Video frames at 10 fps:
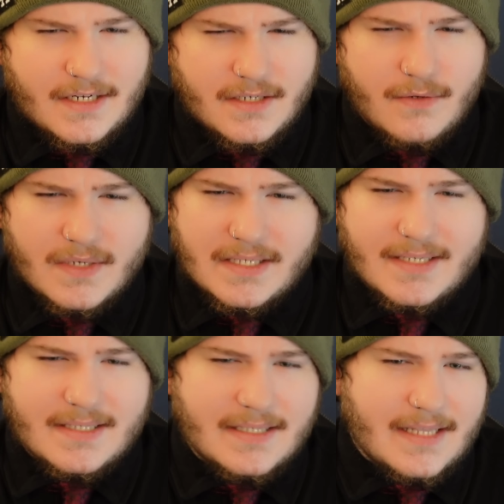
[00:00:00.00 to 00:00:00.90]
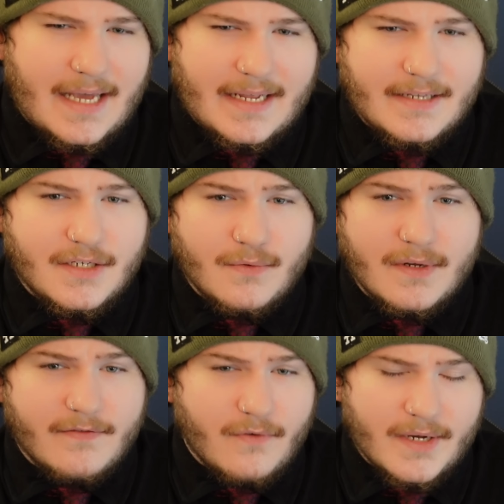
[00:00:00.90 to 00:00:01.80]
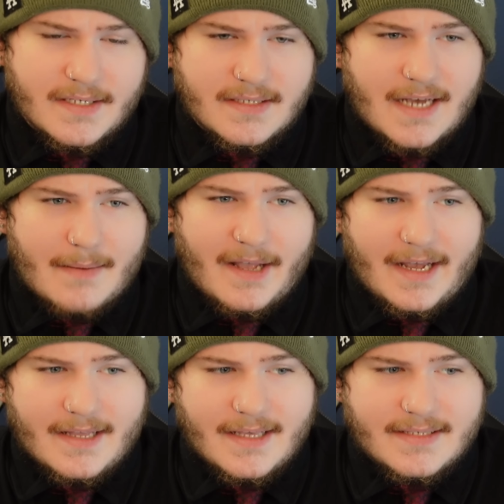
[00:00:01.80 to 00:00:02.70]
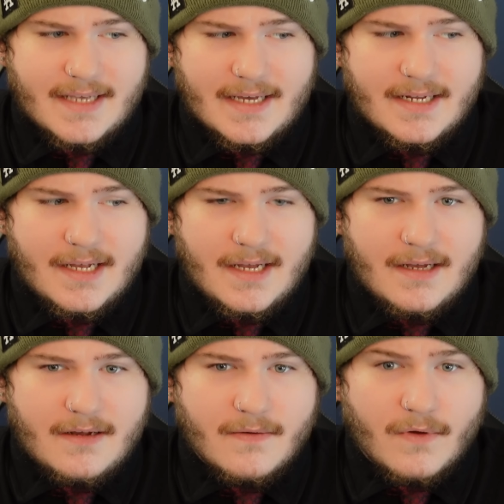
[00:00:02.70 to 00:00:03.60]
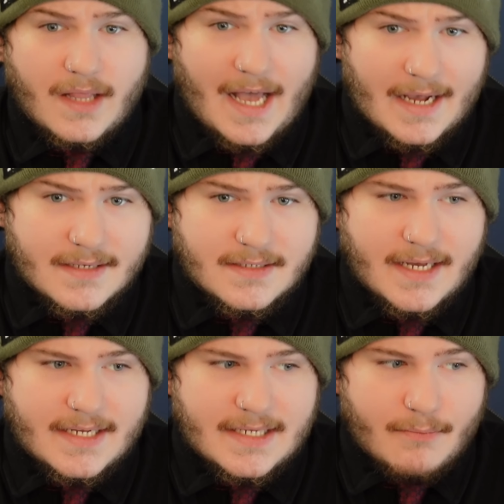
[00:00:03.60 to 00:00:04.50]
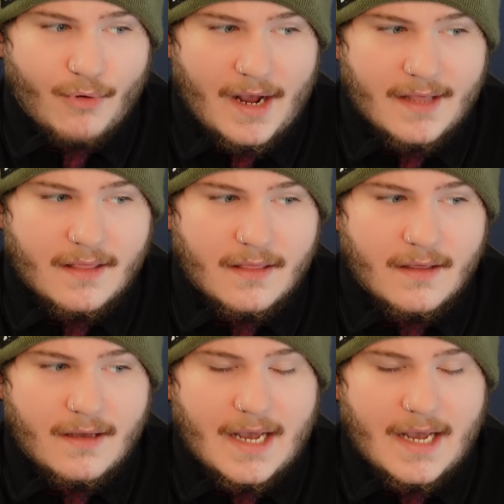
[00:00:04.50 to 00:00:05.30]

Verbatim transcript: to do was listen to that intuitive voice inside my head that said, "Relax, take a deep breath.